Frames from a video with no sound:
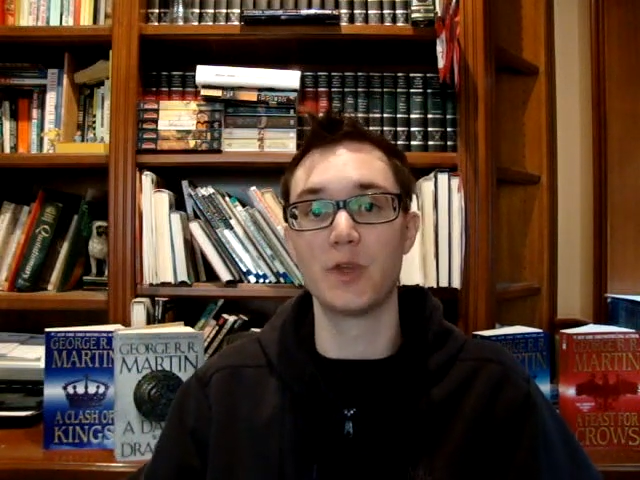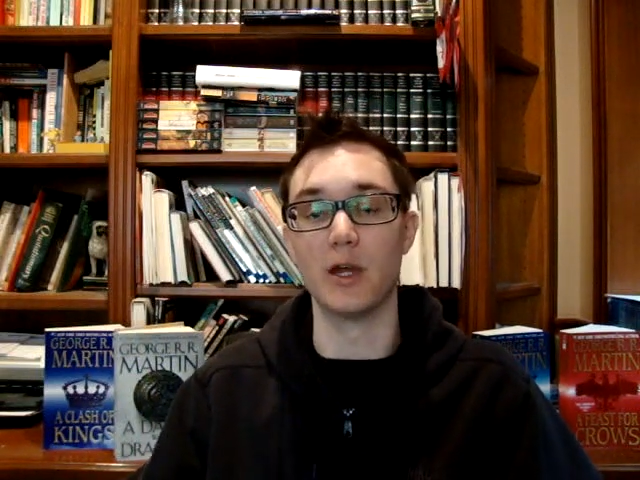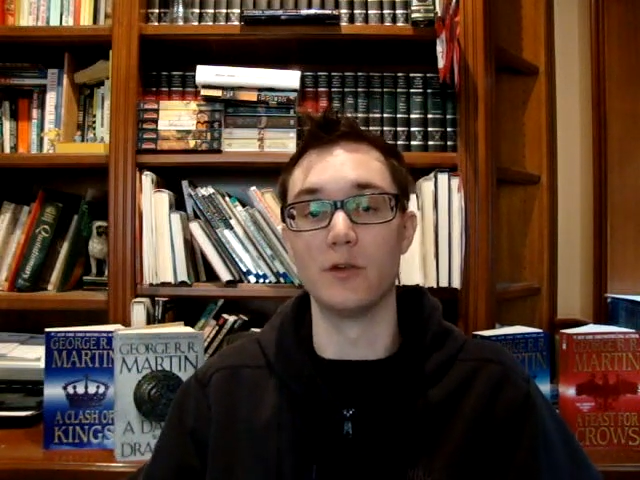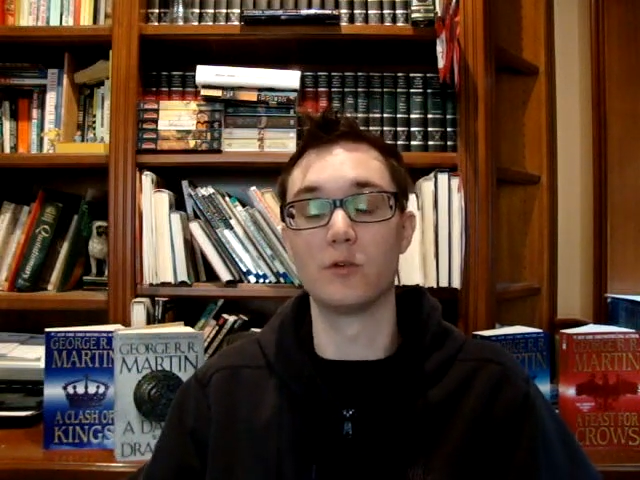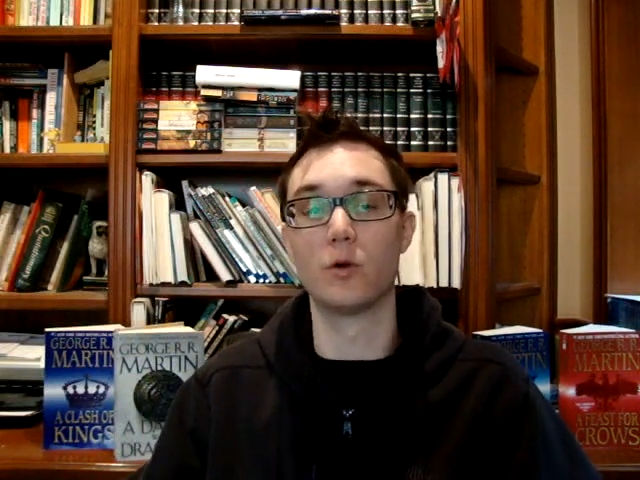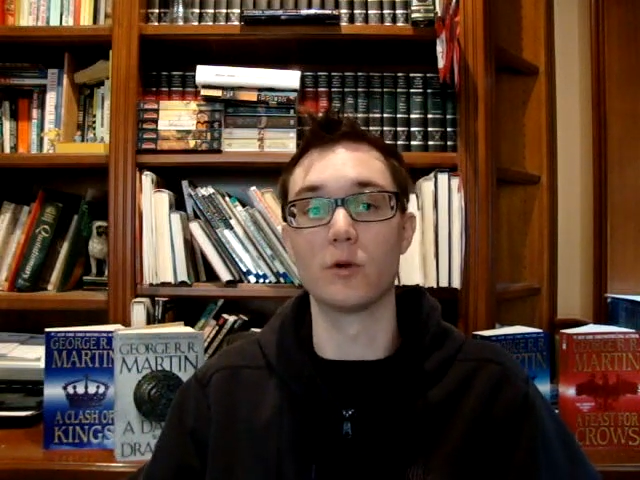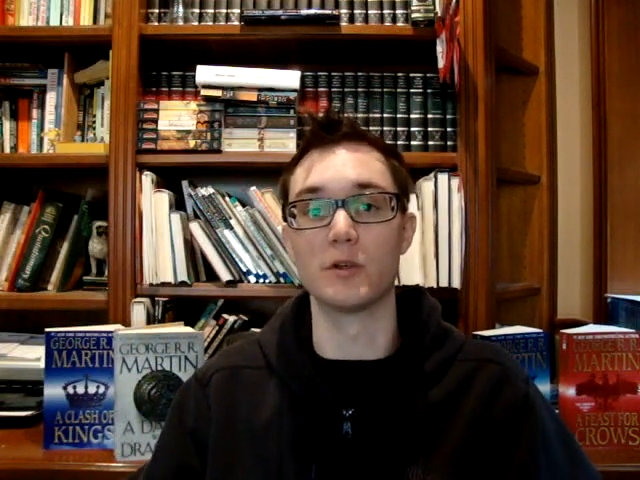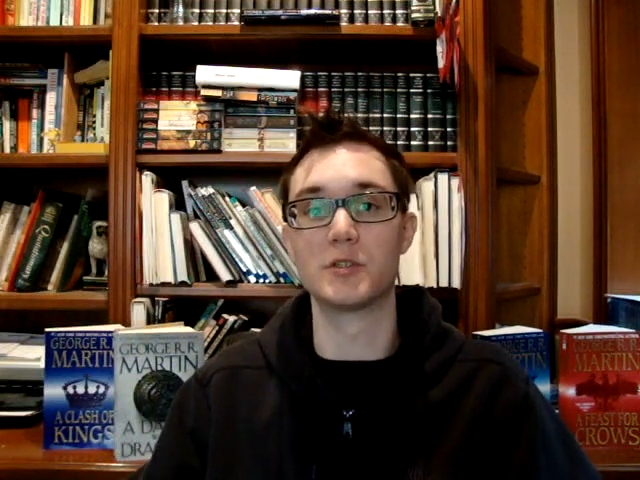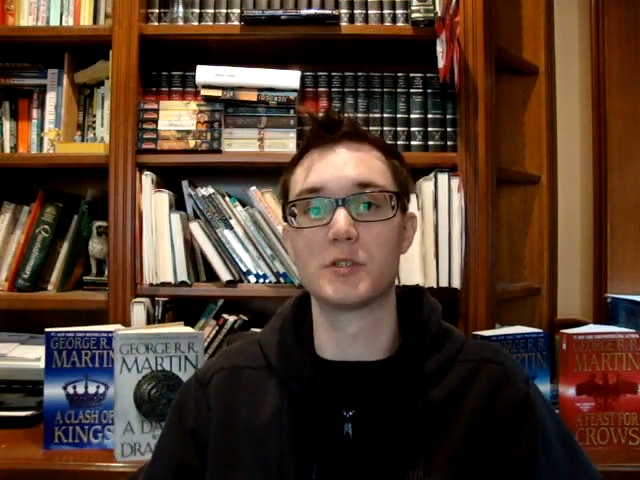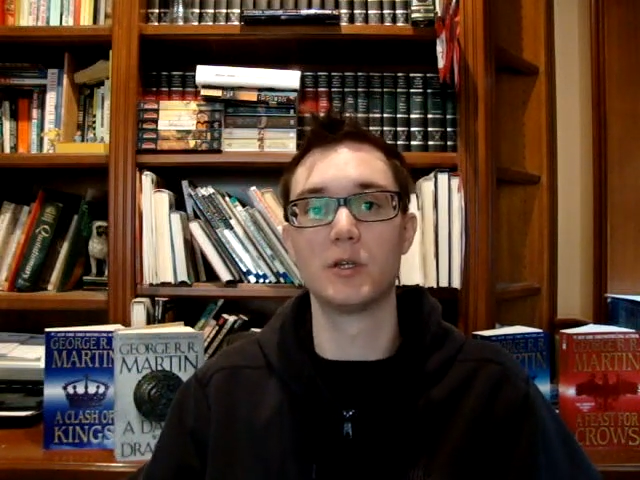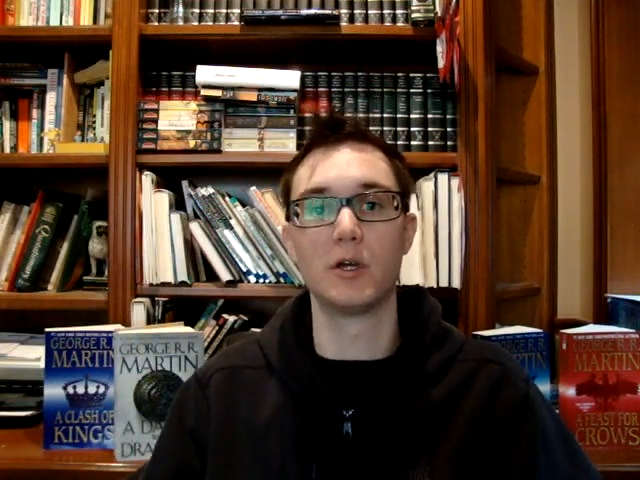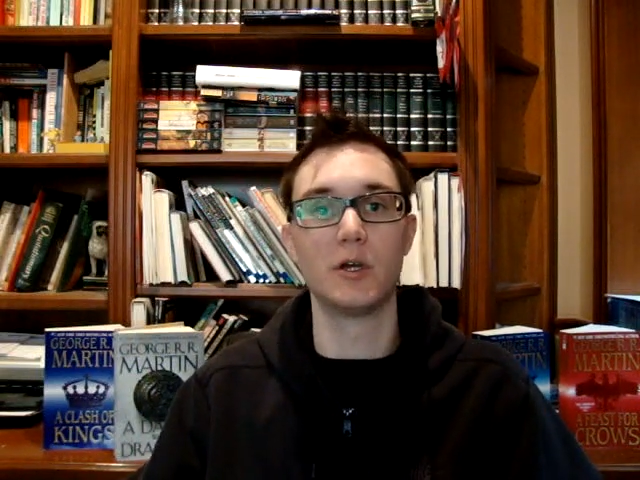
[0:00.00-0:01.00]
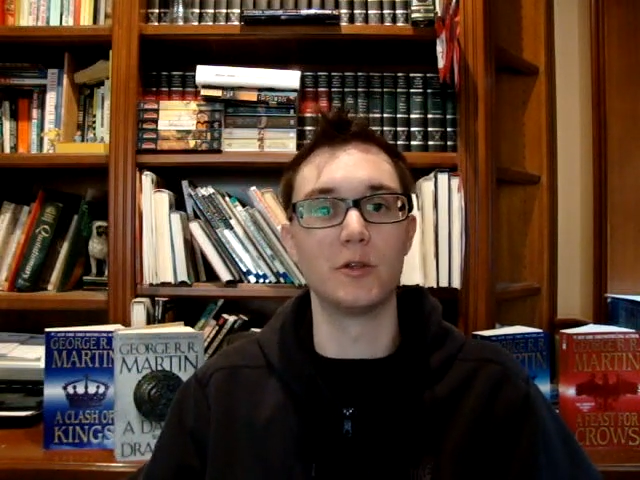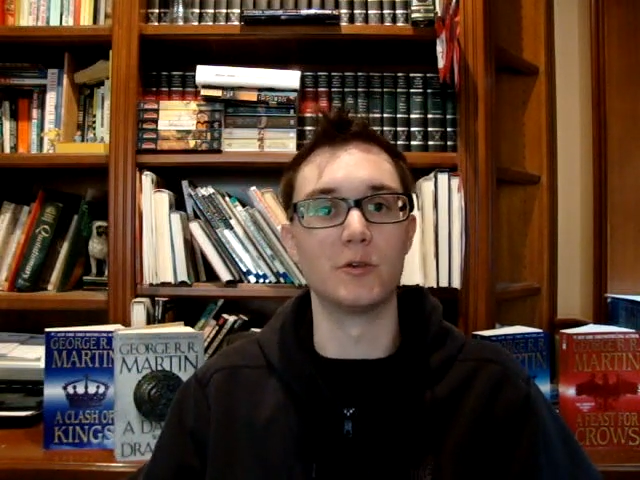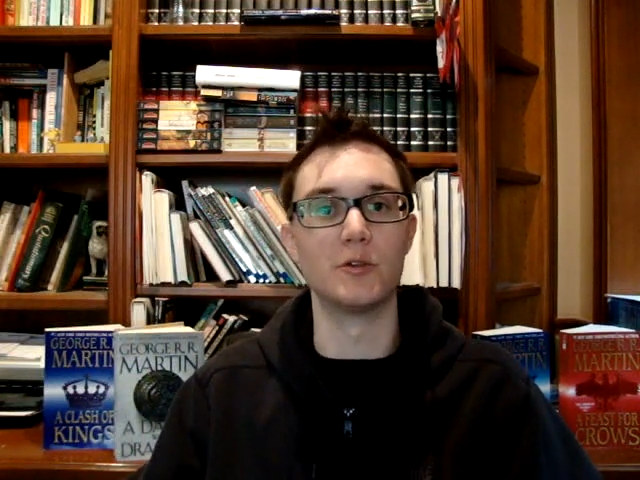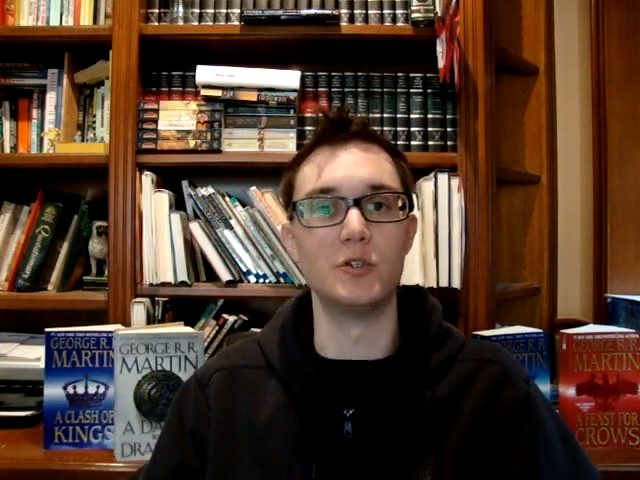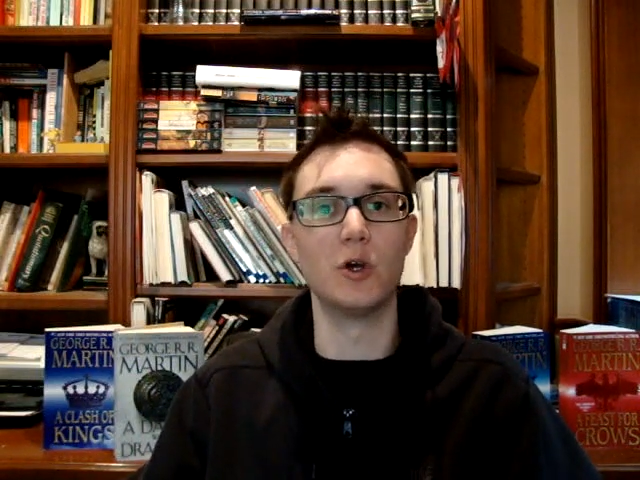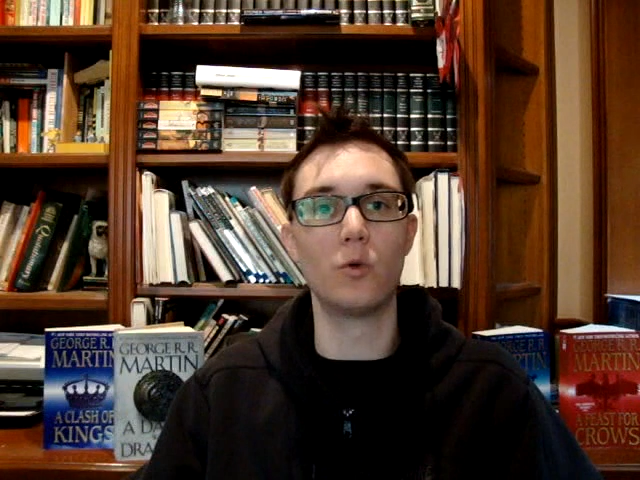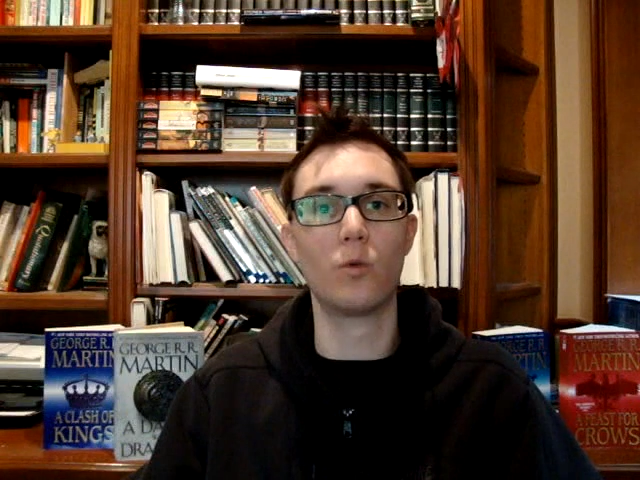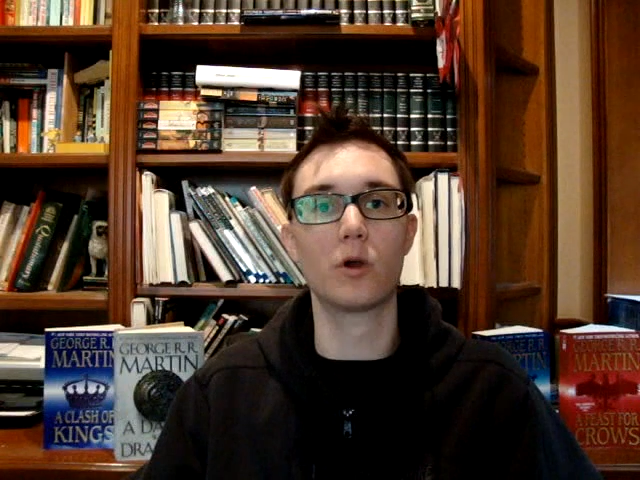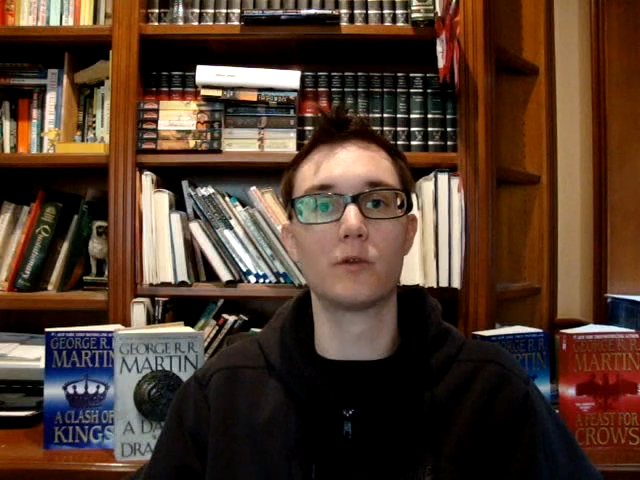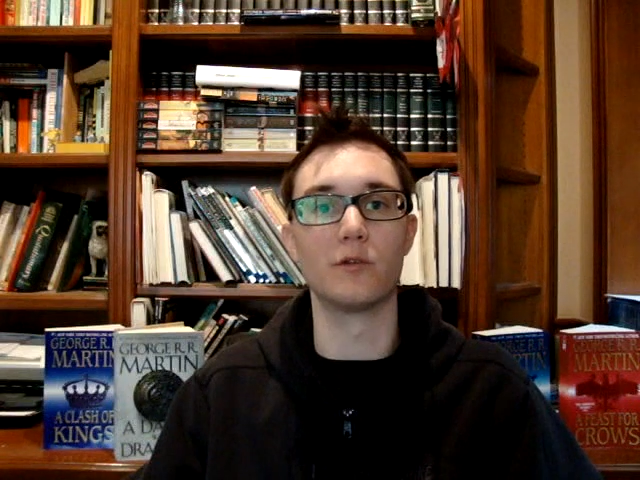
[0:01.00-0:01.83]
And of course, there's no word